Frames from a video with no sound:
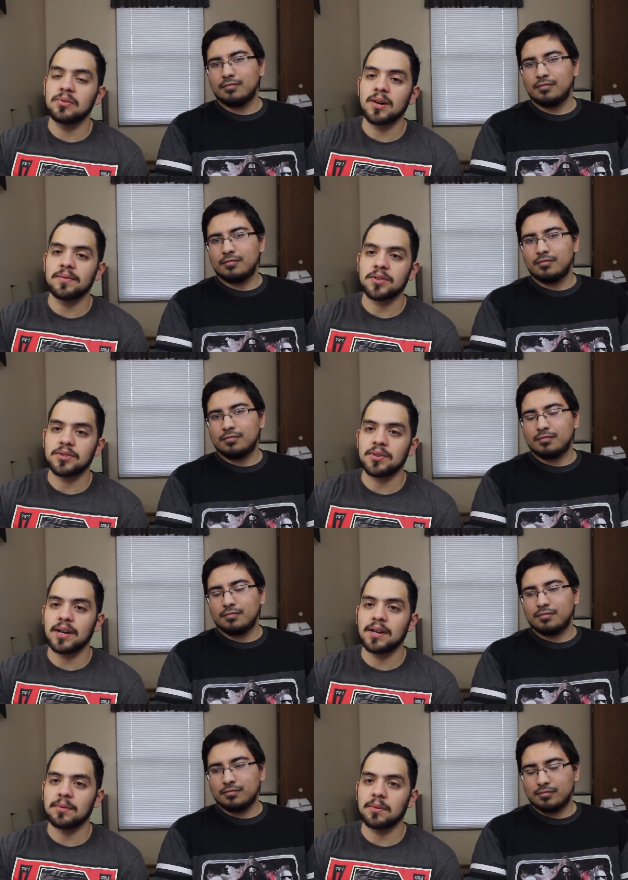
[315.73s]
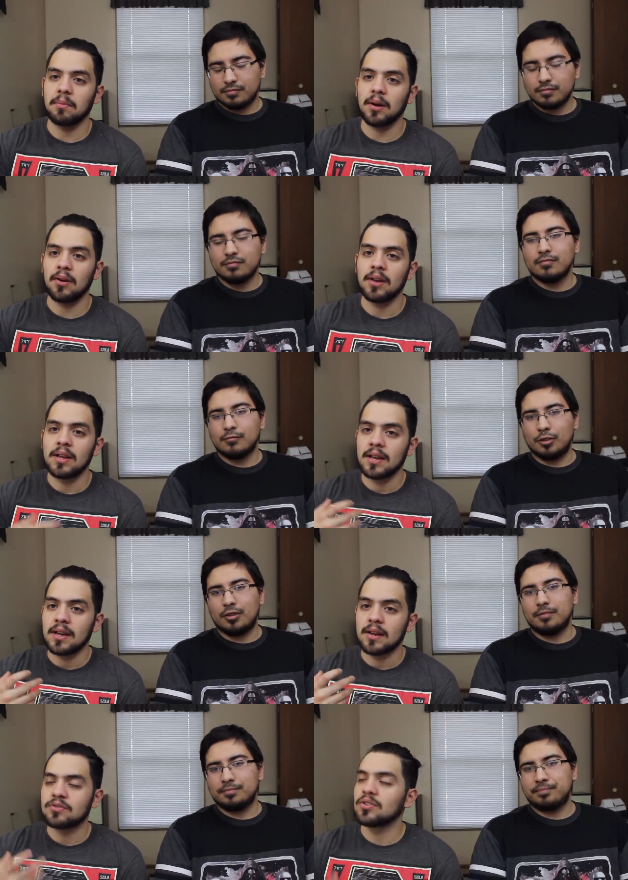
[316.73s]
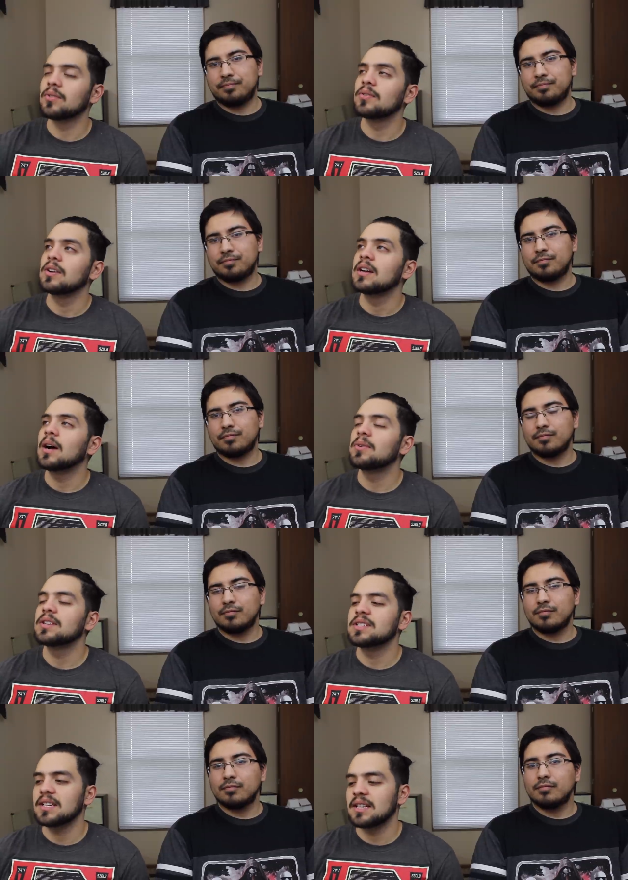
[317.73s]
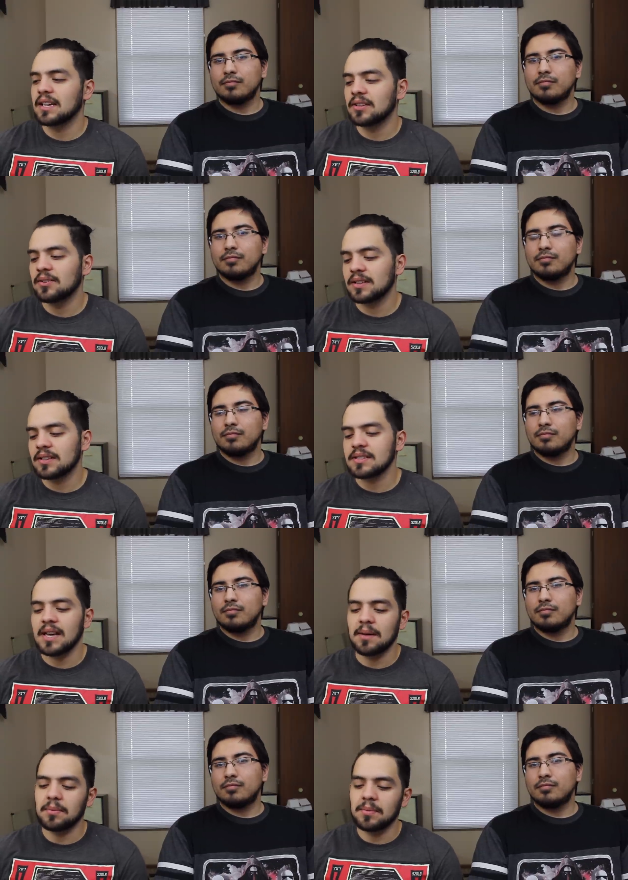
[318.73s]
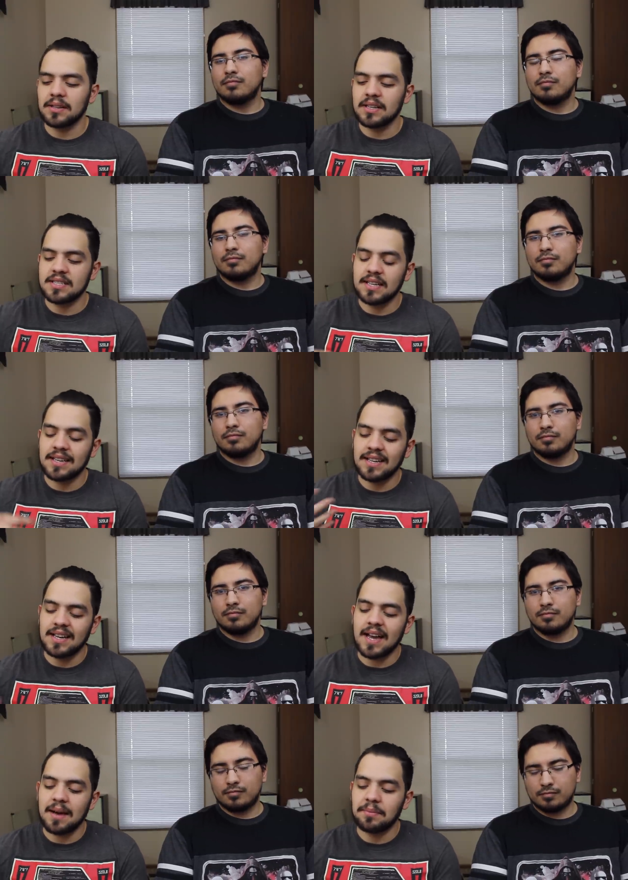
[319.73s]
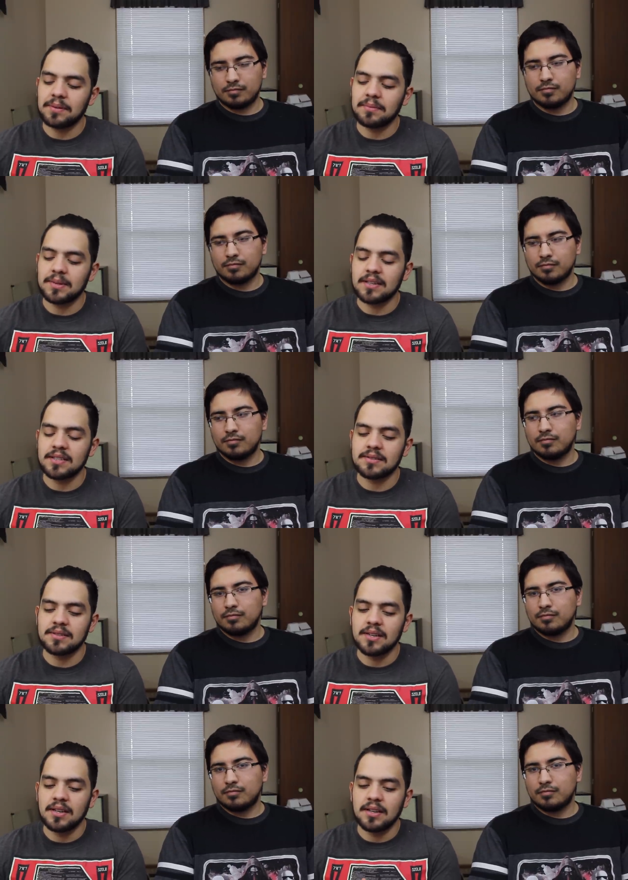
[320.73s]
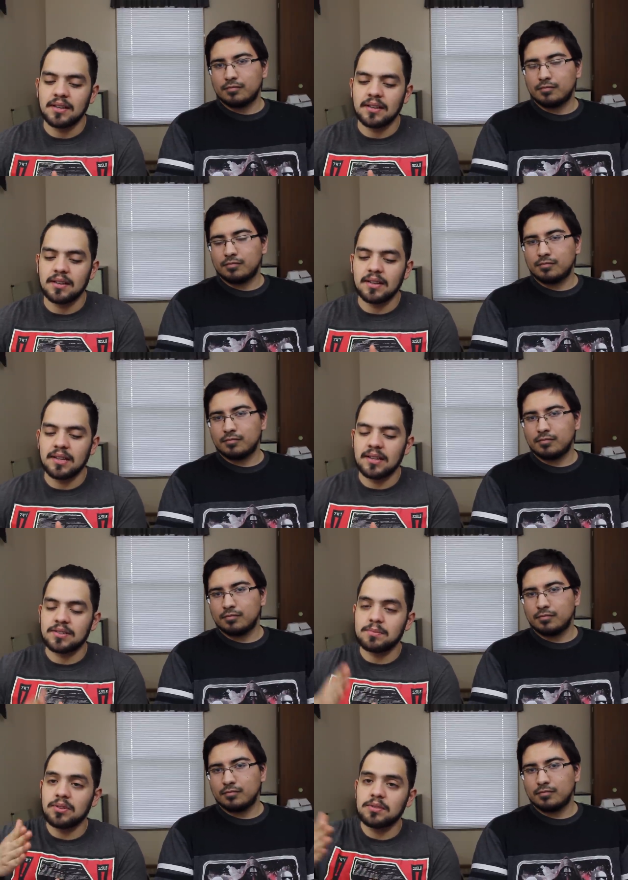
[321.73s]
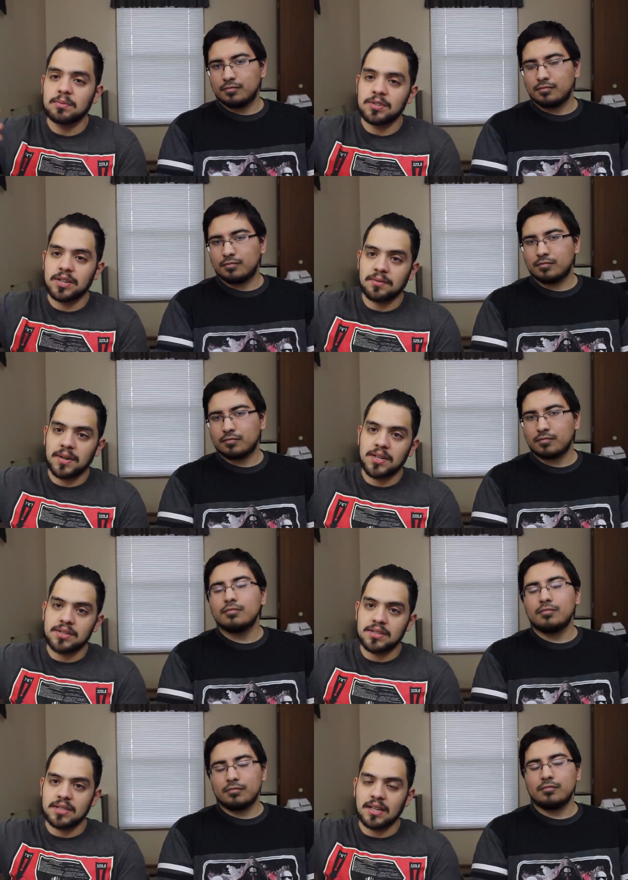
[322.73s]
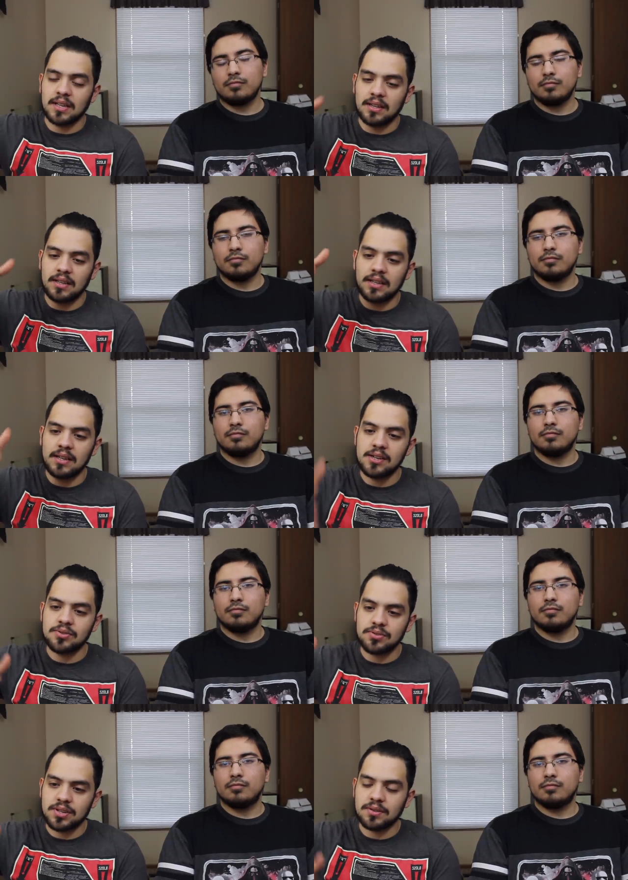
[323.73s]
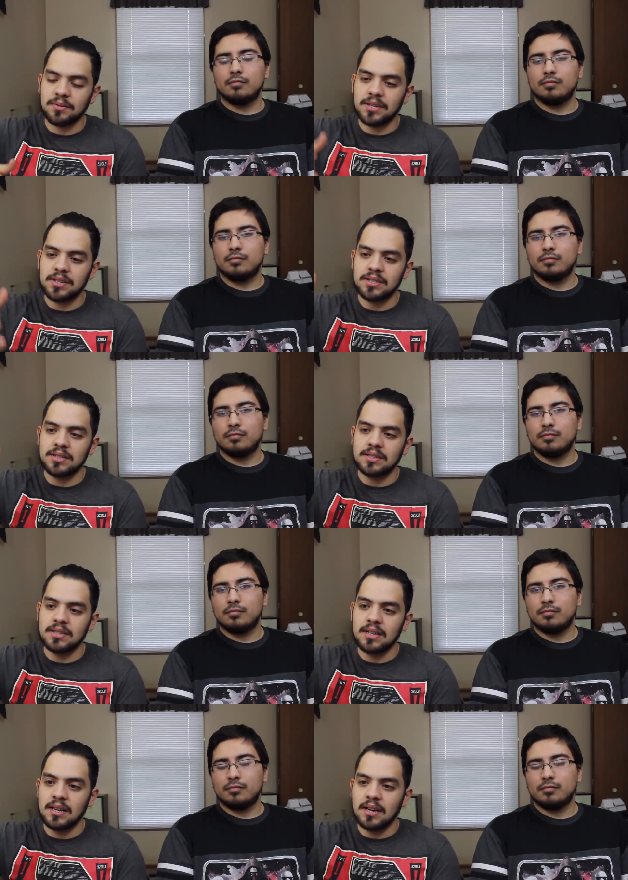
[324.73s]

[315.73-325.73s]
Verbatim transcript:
Speaker 1: whoever's trying to rebel. Right. So I wouldn't say like no, it doesn't happen, but yes, it can happen because there's multiple generations, and like the initial generations